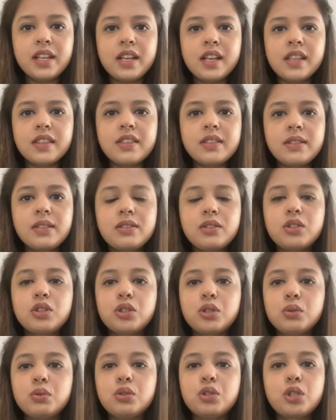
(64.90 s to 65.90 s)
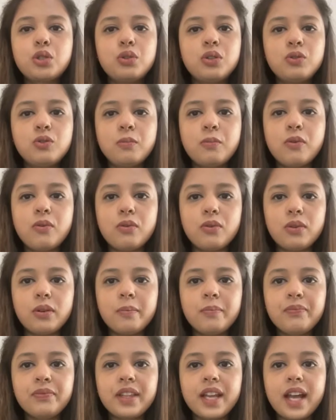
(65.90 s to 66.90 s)
This is a huge loophole,
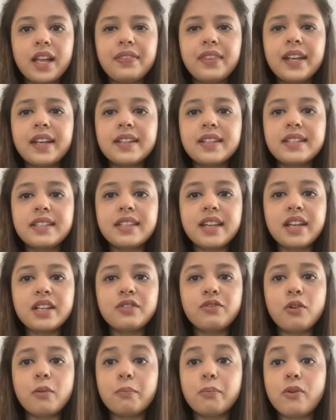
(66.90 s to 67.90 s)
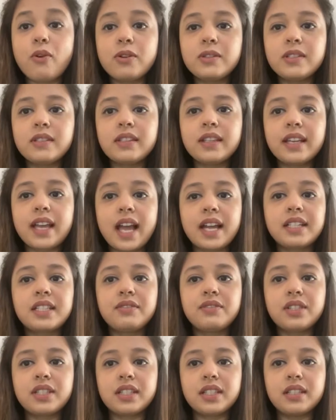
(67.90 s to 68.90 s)
and the consent for processing
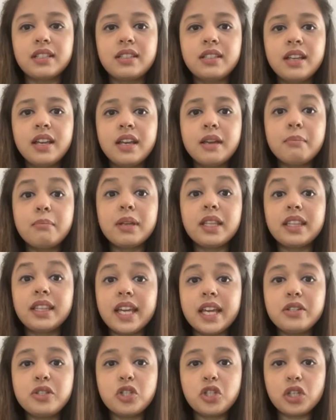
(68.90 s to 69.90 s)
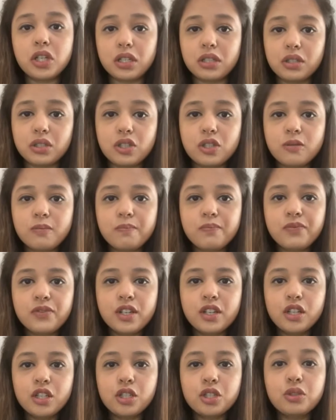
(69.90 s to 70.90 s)
activities may then change.
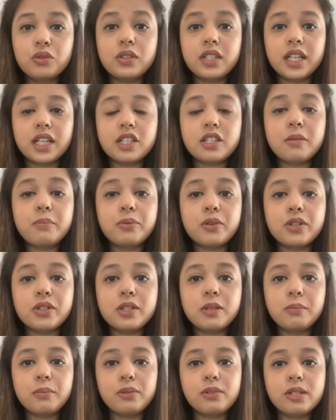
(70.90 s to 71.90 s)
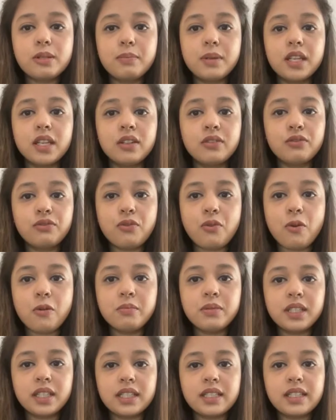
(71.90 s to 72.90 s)
Should data principals be
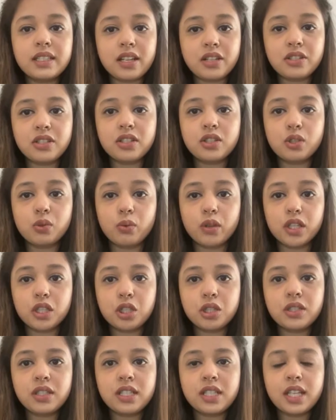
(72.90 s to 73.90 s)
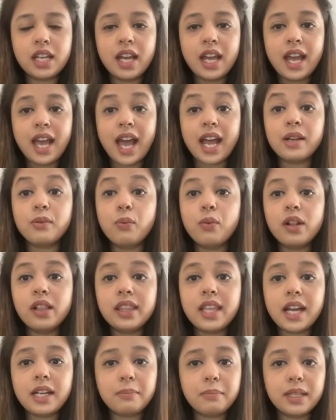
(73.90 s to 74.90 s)
informed in such situations, and will
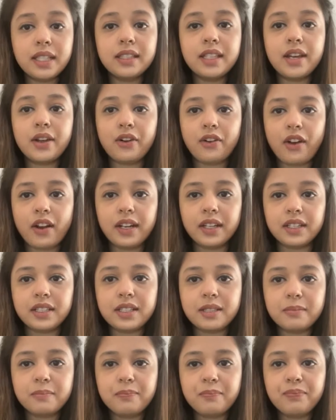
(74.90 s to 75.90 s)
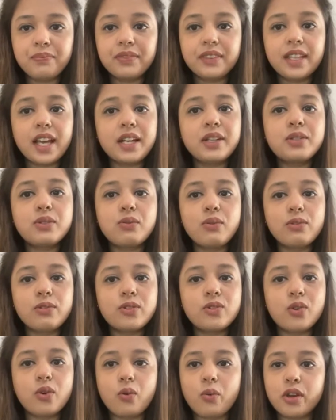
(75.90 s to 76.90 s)
that be their right? That is
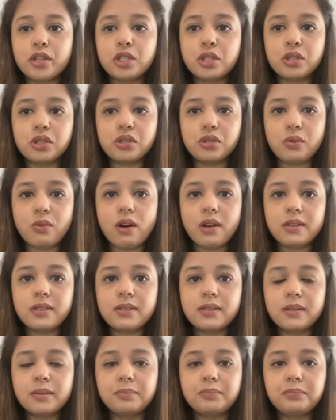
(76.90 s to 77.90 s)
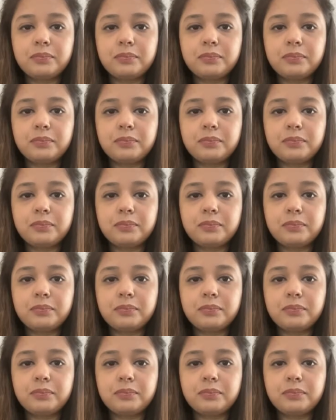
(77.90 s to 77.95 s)
also a question to ask.